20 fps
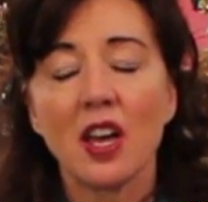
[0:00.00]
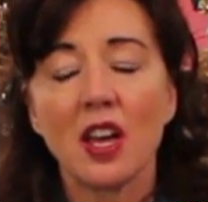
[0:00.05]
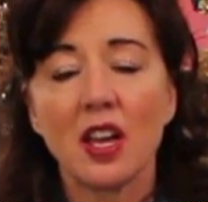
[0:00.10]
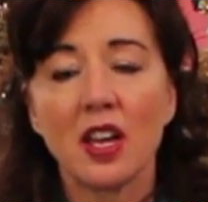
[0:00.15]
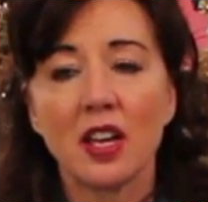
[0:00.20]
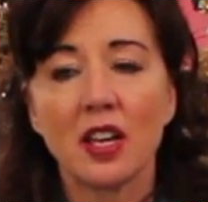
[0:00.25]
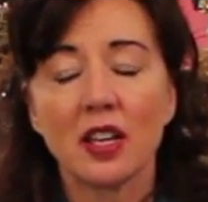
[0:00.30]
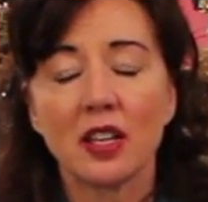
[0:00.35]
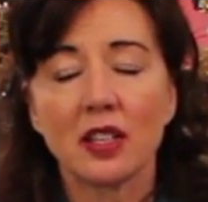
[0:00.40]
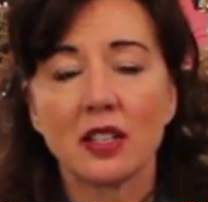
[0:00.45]

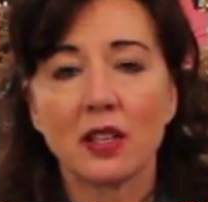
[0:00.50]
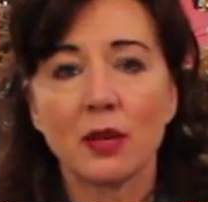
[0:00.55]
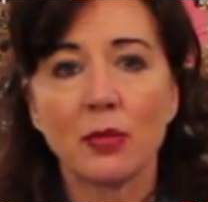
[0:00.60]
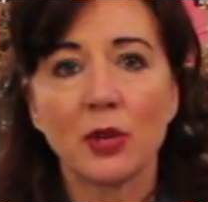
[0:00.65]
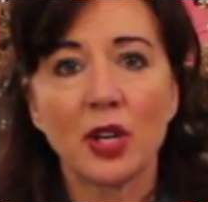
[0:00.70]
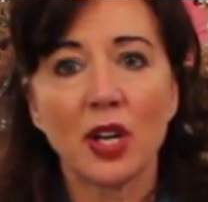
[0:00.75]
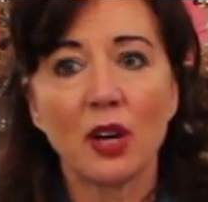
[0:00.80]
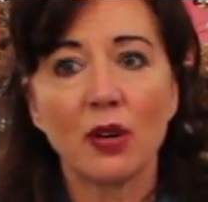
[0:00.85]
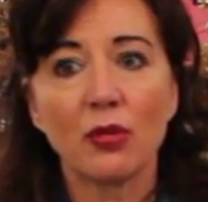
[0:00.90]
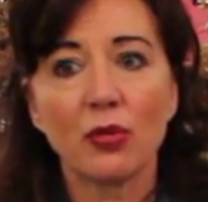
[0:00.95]
And I'm
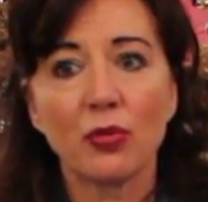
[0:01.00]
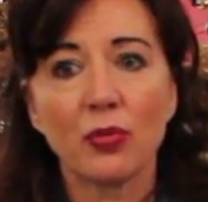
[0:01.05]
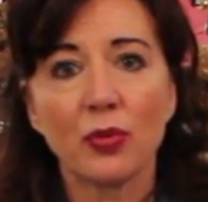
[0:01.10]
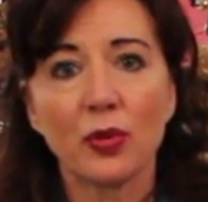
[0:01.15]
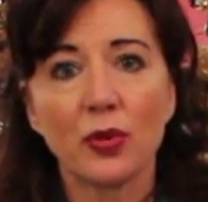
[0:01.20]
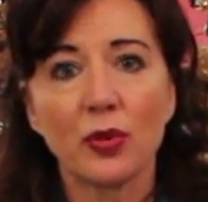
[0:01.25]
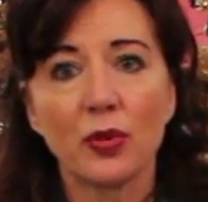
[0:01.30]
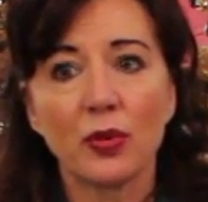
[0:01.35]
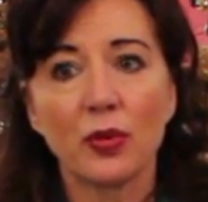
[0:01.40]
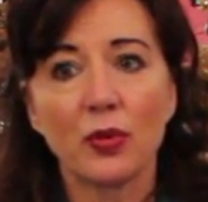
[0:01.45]
going to go
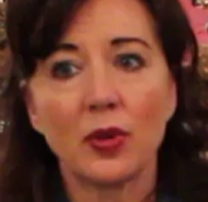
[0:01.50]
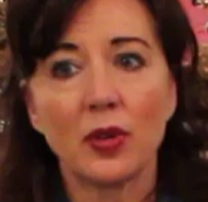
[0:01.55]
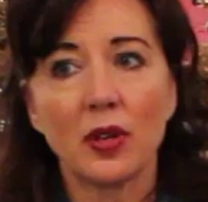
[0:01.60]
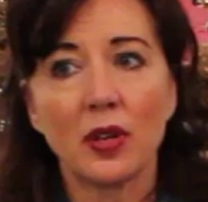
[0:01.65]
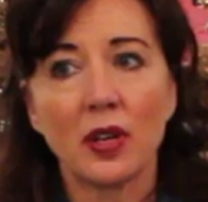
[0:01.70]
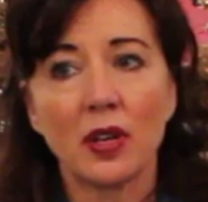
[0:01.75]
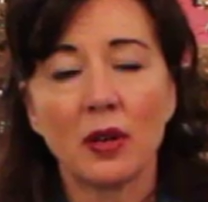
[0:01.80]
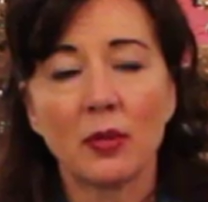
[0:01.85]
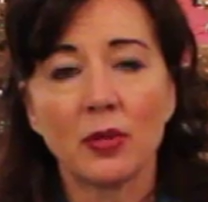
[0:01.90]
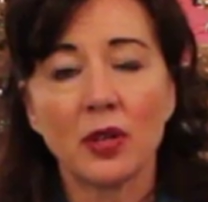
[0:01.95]
through,
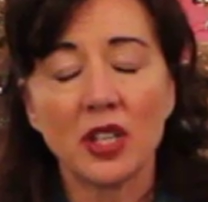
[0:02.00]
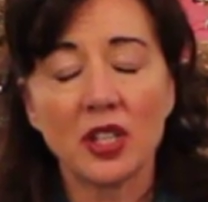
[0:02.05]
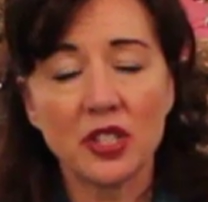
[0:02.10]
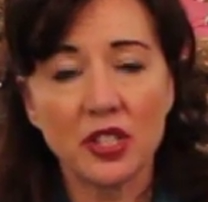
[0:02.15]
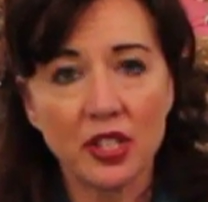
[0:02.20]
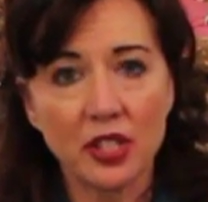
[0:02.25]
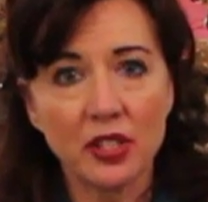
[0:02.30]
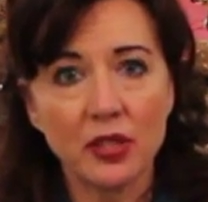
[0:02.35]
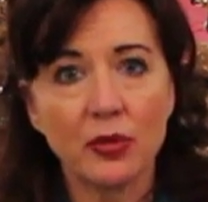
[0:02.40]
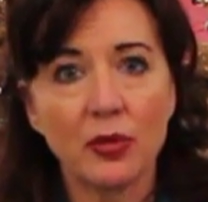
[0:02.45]

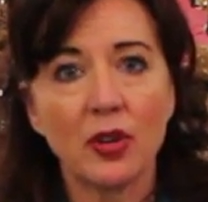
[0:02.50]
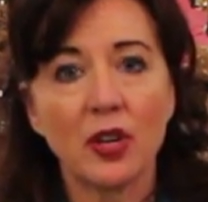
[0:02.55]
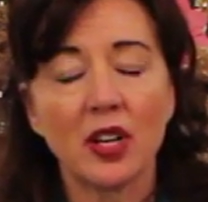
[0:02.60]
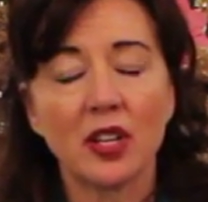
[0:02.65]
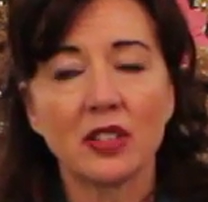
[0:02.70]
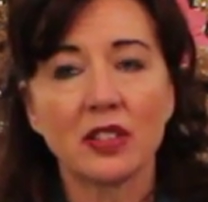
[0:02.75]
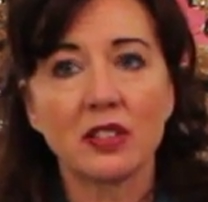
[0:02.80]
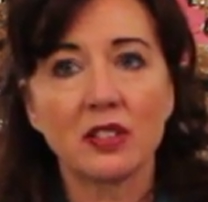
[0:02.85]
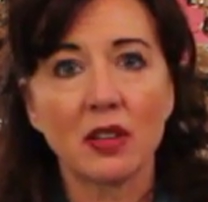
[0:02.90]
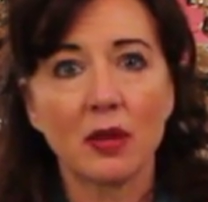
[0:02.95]
continue
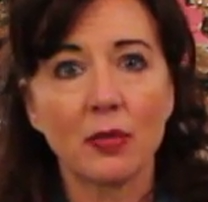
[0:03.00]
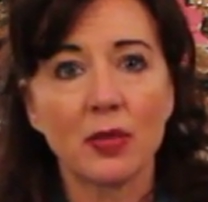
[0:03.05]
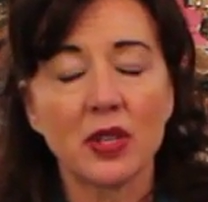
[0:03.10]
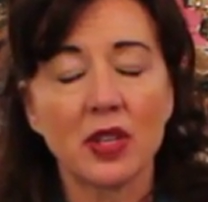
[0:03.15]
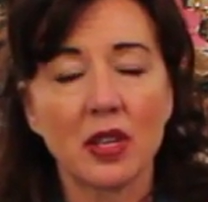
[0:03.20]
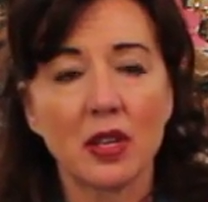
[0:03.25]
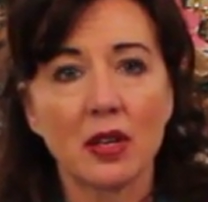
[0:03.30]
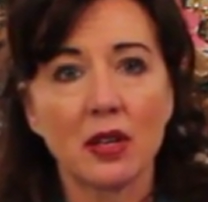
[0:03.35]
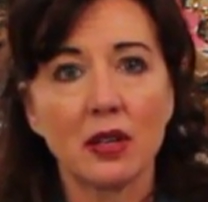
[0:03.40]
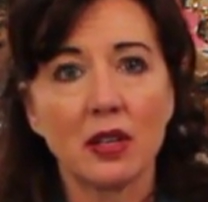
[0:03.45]
on some
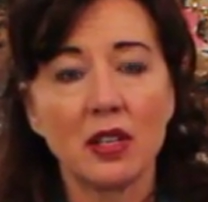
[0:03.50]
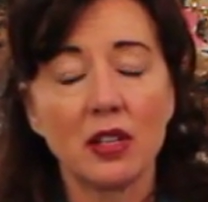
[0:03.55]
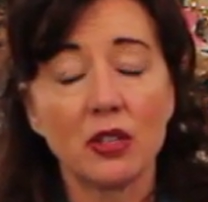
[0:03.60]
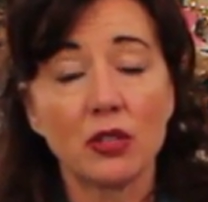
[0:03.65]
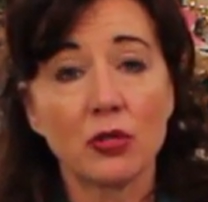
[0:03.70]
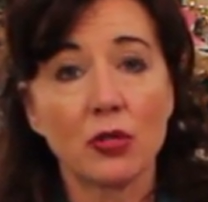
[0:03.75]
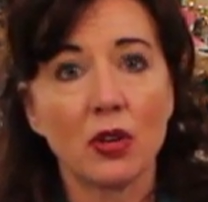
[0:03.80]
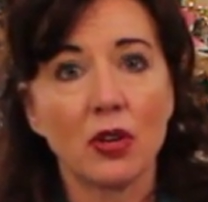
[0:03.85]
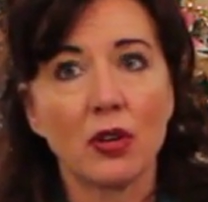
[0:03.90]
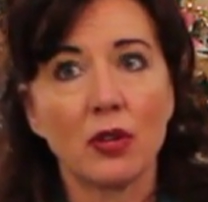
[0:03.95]
of the
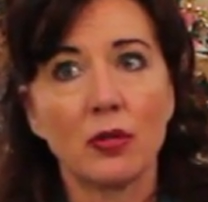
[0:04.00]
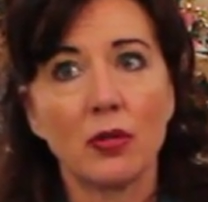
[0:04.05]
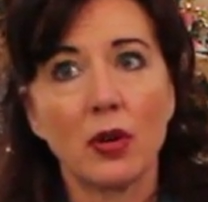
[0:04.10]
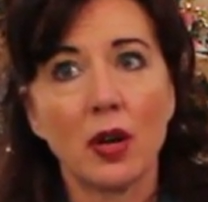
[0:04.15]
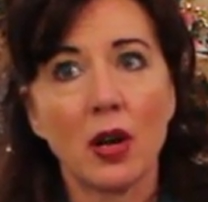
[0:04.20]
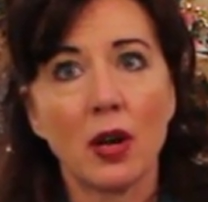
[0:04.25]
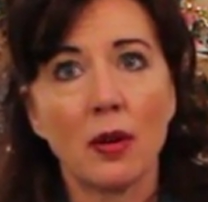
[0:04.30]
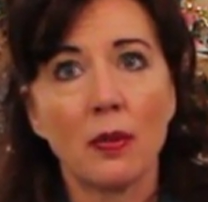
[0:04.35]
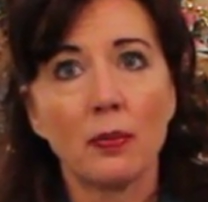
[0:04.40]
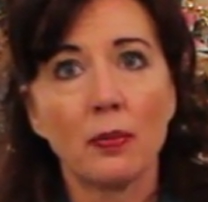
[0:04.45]
intro
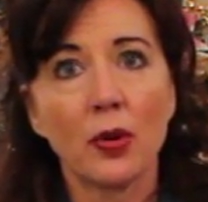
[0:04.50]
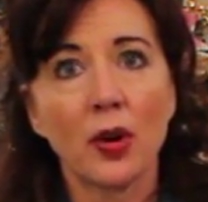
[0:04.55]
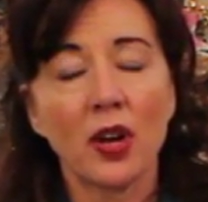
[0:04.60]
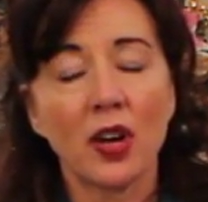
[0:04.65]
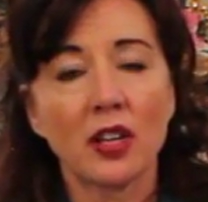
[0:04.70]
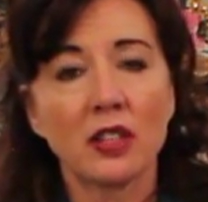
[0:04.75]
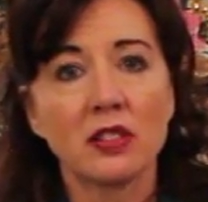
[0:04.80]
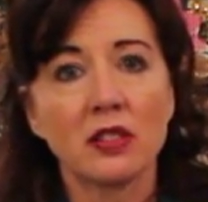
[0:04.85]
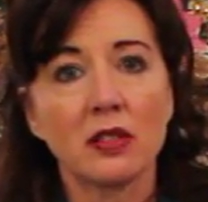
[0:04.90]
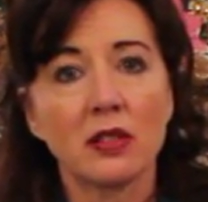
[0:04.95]

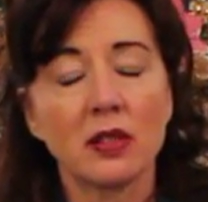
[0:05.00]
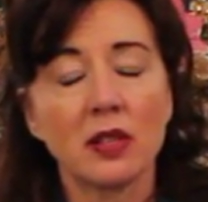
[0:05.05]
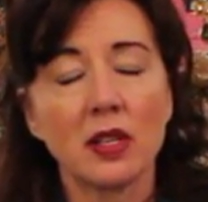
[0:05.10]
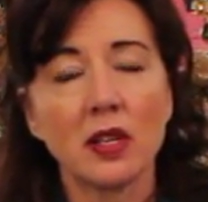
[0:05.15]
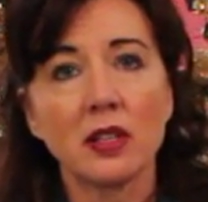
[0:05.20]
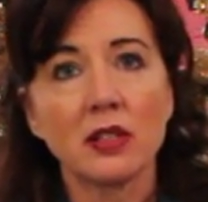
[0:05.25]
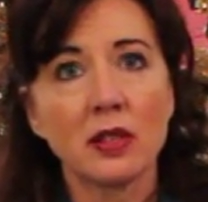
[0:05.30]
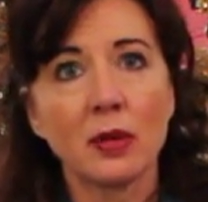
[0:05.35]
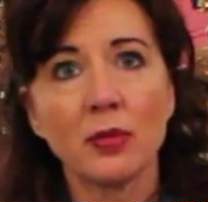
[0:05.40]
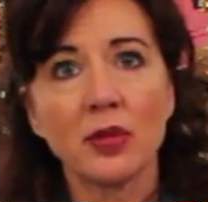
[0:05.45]
products,
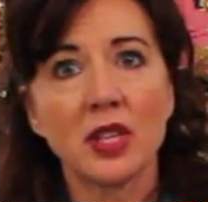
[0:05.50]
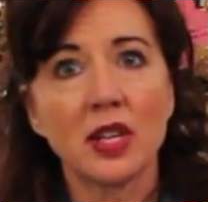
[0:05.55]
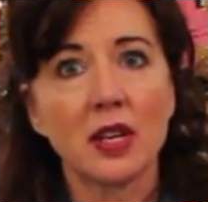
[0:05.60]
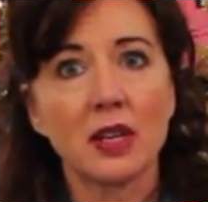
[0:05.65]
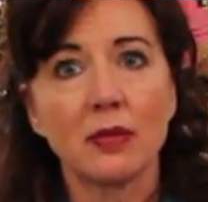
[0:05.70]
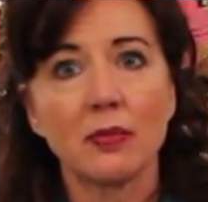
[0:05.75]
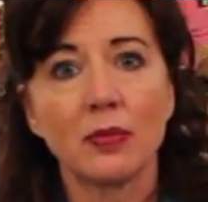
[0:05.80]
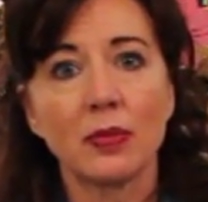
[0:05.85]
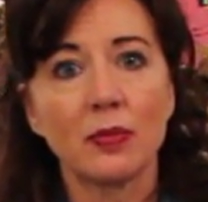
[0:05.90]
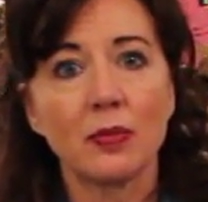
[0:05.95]
some of
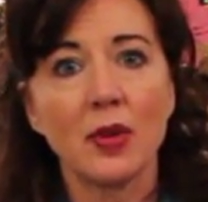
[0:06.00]
the